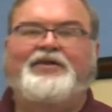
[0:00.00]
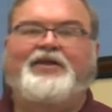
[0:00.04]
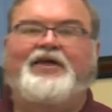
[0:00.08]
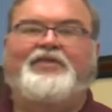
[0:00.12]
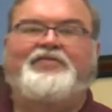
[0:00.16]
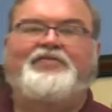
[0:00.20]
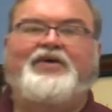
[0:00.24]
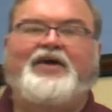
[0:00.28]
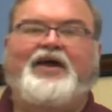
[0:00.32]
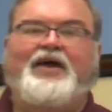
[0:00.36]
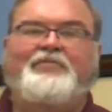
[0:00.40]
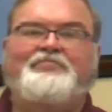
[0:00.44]

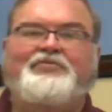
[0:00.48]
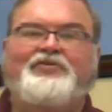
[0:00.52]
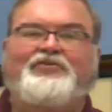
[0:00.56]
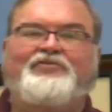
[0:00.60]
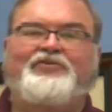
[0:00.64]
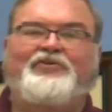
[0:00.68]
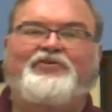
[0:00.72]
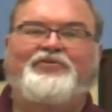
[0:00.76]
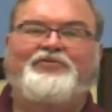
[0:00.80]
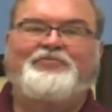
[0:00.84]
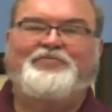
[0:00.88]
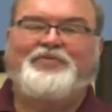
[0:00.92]
Let the
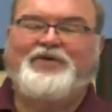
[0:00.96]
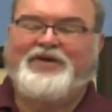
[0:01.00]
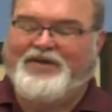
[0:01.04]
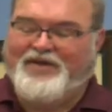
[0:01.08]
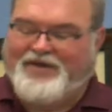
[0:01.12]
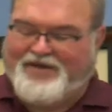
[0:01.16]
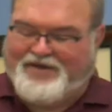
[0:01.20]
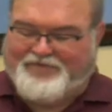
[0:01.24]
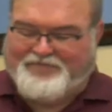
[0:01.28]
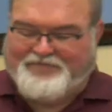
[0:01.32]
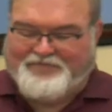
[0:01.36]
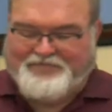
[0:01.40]
episode
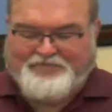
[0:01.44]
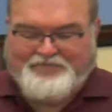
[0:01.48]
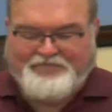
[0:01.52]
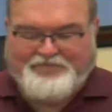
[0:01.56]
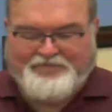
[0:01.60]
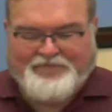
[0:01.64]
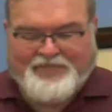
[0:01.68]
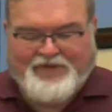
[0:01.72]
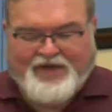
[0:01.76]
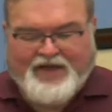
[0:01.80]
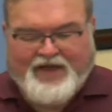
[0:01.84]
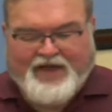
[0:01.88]
begin.
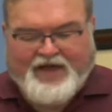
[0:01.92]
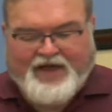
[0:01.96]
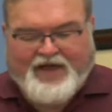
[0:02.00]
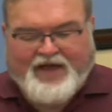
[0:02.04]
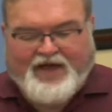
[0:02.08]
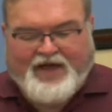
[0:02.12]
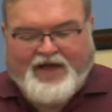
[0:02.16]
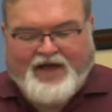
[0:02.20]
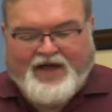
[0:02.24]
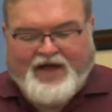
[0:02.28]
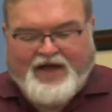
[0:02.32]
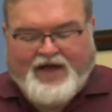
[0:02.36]

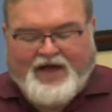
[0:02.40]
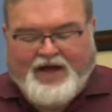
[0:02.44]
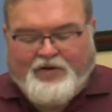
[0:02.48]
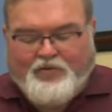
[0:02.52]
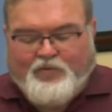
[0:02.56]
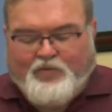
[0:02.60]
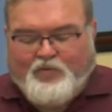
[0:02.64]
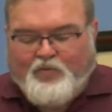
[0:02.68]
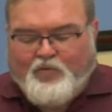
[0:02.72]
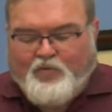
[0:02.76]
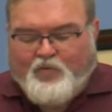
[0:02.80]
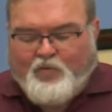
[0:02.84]

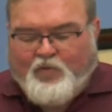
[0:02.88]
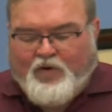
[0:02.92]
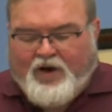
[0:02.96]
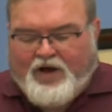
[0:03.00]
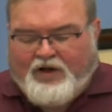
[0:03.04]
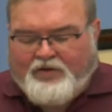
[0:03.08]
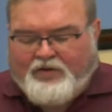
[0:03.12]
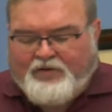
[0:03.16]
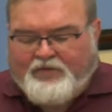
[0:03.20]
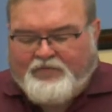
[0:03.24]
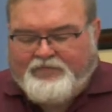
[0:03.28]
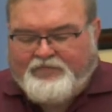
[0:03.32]

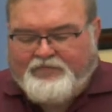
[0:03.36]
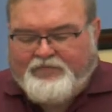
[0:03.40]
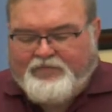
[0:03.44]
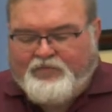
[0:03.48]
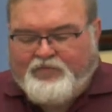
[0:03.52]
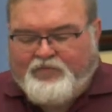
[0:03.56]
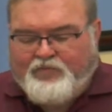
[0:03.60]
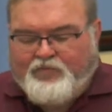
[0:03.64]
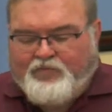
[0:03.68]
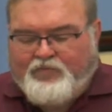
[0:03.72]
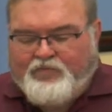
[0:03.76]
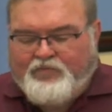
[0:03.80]
Well,
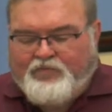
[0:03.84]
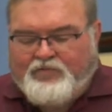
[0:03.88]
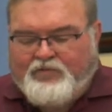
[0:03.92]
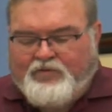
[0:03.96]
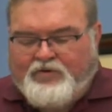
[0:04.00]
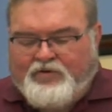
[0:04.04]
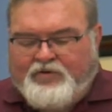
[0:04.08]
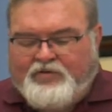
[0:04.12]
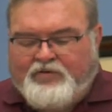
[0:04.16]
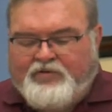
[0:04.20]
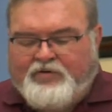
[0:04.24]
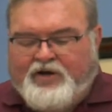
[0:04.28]

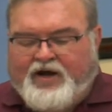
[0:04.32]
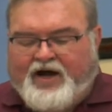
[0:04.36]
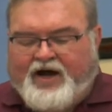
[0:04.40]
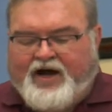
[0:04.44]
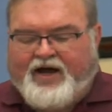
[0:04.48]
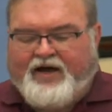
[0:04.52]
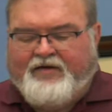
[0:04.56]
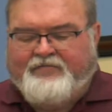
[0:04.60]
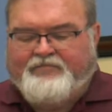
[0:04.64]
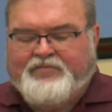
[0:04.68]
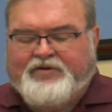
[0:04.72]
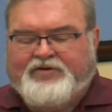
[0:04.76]

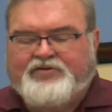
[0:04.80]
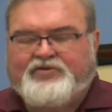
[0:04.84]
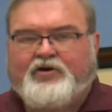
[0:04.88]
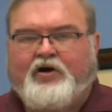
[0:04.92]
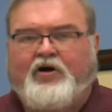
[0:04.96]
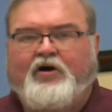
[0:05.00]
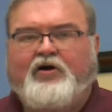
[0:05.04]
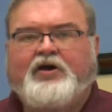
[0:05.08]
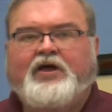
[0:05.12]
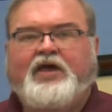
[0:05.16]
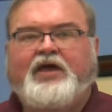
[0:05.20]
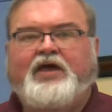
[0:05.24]
I have been
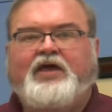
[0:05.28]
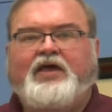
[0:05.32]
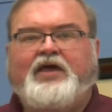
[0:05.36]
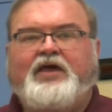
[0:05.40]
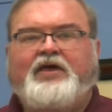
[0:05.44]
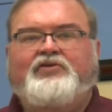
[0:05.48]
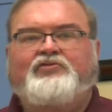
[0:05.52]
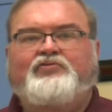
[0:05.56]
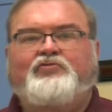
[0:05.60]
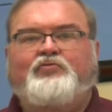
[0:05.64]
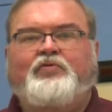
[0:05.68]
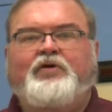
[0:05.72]
talking
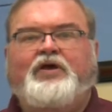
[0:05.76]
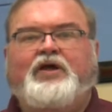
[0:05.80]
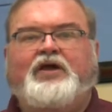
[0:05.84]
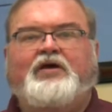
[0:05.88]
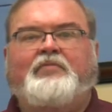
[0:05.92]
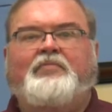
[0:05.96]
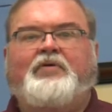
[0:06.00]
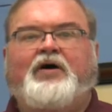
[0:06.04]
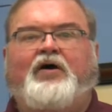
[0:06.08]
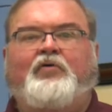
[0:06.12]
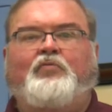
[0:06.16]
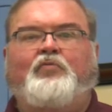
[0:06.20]
each
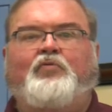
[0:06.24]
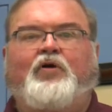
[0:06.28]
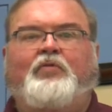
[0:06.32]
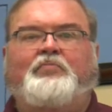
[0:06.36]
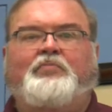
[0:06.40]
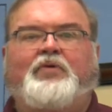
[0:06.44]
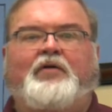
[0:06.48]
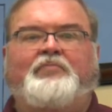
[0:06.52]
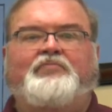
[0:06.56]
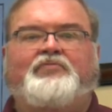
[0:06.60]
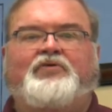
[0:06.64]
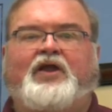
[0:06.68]
week about
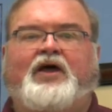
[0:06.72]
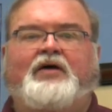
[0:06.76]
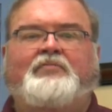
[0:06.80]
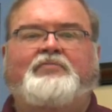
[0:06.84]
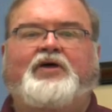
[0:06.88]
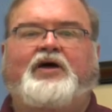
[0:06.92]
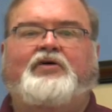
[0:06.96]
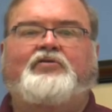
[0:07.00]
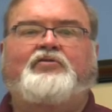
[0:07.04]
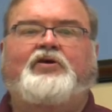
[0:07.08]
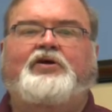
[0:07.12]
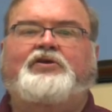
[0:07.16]
warm ups, and
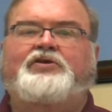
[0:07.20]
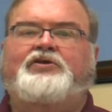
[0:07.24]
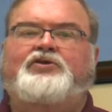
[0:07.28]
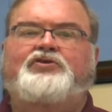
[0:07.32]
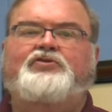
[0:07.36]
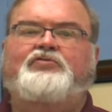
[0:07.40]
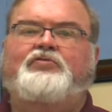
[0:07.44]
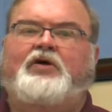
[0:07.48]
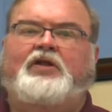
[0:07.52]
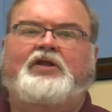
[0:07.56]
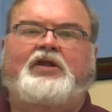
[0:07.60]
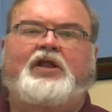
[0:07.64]
I'm not going to
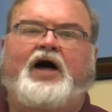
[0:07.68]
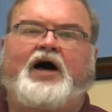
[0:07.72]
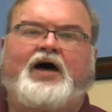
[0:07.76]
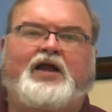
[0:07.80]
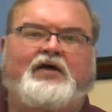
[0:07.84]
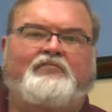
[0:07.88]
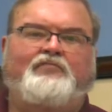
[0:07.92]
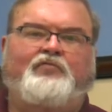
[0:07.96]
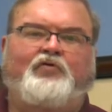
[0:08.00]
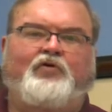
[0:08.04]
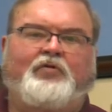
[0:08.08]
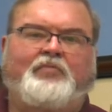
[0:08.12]
do a
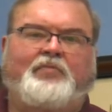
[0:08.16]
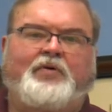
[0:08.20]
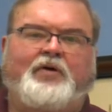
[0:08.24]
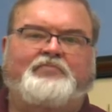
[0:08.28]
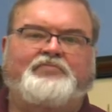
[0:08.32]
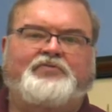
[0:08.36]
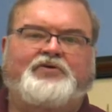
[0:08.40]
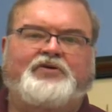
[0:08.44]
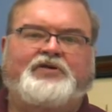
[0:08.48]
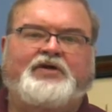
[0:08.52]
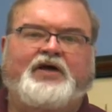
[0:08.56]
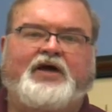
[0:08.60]
lot of warm
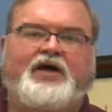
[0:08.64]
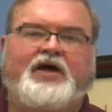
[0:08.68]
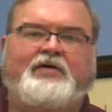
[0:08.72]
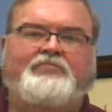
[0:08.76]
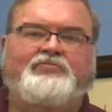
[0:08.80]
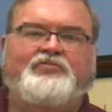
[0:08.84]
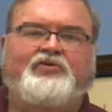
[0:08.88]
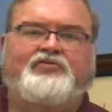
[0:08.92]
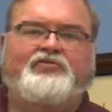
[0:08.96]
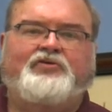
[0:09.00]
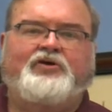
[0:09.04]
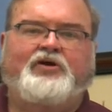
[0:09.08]
up today.
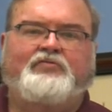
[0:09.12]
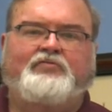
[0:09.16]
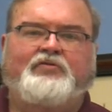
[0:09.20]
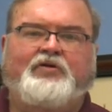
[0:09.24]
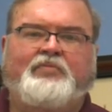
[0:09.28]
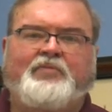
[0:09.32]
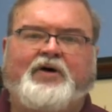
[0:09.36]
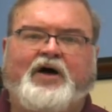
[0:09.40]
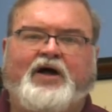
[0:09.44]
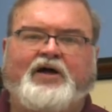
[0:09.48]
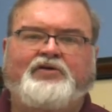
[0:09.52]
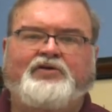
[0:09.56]
I'm just going to
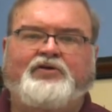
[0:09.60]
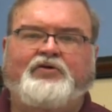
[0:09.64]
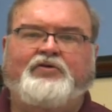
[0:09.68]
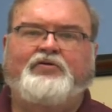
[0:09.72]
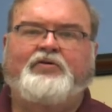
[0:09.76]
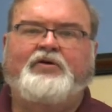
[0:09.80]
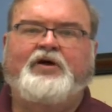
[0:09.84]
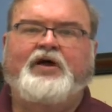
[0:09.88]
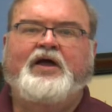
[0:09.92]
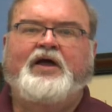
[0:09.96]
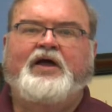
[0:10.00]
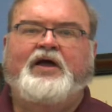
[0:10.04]
remind
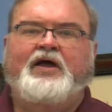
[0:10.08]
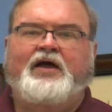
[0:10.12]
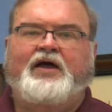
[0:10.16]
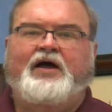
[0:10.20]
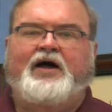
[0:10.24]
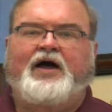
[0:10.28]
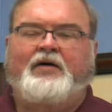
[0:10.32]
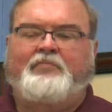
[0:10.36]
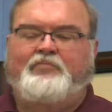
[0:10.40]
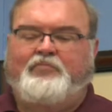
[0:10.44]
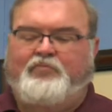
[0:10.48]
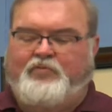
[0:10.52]
you
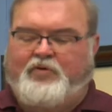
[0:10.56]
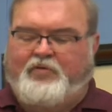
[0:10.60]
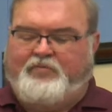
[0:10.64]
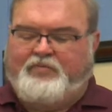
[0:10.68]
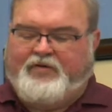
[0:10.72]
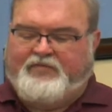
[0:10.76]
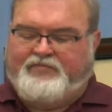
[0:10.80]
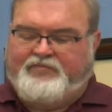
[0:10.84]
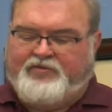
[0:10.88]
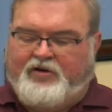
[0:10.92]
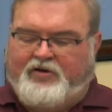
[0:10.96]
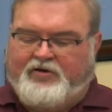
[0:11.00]
of what
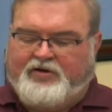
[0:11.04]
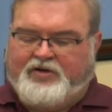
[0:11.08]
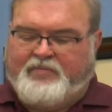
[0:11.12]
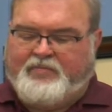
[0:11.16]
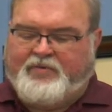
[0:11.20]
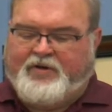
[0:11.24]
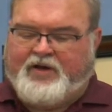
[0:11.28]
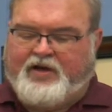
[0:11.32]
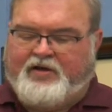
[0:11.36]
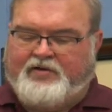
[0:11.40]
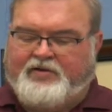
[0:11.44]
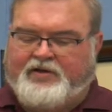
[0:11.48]
we've talked
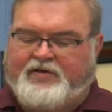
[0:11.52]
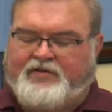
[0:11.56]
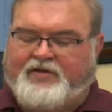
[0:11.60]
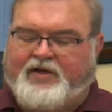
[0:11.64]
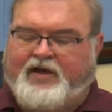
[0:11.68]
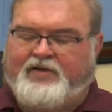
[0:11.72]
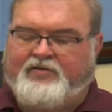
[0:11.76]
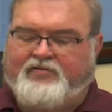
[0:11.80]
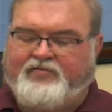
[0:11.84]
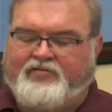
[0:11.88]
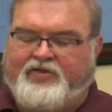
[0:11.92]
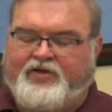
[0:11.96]
about, and
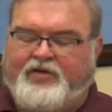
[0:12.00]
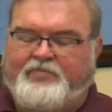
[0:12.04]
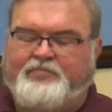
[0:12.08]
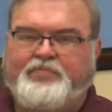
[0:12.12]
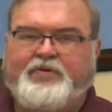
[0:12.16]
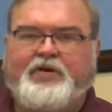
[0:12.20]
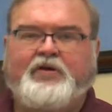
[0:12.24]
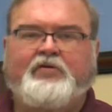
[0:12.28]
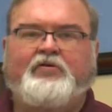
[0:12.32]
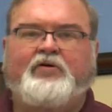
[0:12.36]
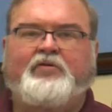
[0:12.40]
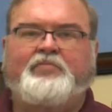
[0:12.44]
that is the
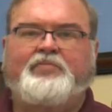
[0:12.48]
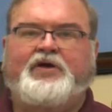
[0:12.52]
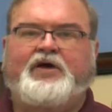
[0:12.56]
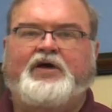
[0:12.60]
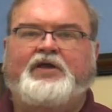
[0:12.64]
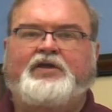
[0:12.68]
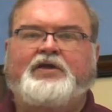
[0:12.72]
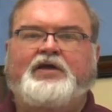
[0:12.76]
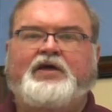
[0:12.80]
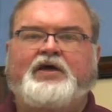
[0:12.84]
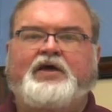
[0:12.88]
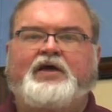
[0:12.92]

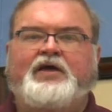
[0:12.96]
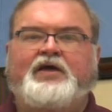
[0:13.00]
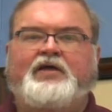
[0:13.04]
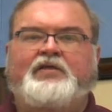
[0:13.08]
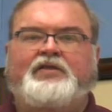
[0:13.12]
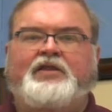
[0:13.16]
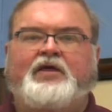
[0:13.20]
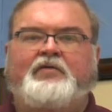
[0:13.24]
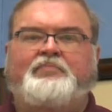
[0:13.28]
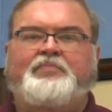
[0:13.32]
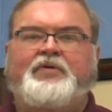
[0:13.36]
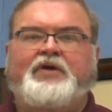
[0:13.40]
pyramid
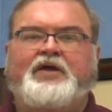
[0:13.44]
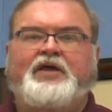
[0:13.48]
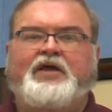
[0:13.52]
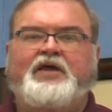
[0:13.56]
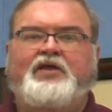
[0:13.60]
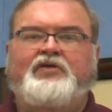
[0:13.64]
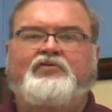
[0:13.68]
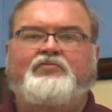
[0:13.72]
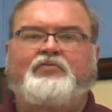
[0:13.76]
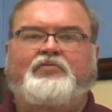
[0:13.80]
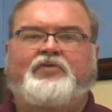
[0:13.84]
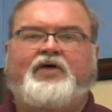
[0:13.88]
that
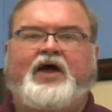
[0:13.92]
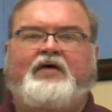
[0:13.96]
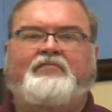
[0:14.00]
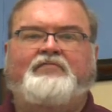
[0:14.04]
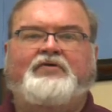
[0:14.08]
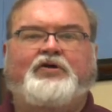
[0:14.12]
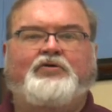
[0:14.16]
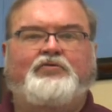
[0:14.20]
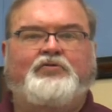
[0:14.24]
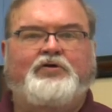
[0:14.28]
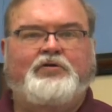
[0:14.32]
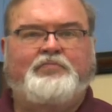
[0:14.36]
begins with
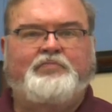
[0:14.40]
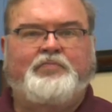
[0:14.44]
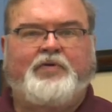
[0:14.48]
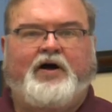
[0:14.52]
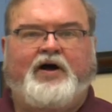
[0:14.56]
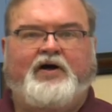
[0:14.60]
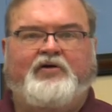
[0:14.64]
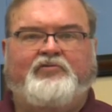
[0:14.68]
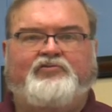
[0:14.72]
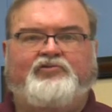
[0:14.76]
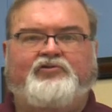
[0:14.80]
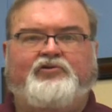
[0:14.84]
having good
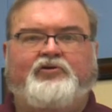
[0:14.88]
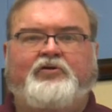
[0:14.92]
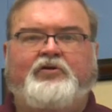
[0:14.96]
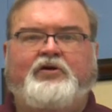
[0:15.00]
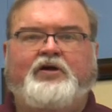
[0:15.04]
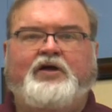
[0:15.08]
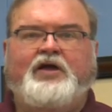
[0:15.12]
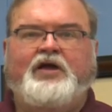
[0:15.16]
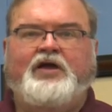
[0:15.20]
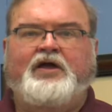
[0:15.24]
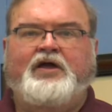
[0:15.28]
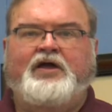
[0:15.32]
posture,